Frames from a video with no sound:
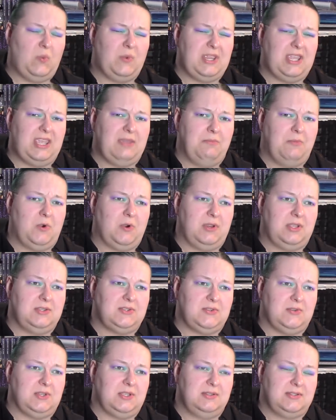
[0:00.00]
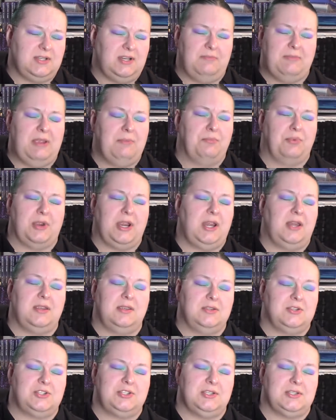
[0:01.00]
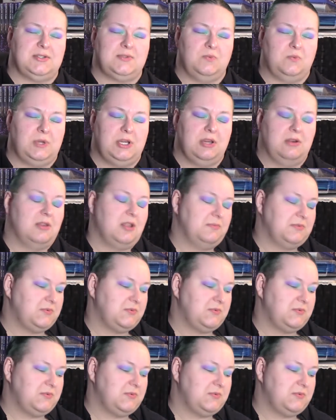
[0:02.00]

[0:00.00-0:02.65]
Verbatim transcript: when I get more into it. Sorry, my brain is just weird.